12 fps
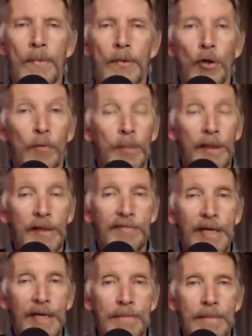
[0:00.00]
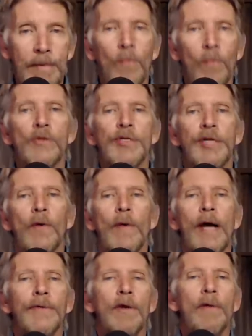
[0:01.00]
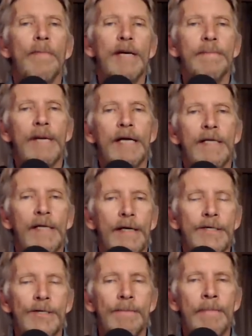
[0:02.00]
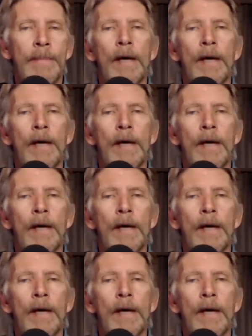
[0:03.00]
Don't believe me? Well, stick around and I'll make my case.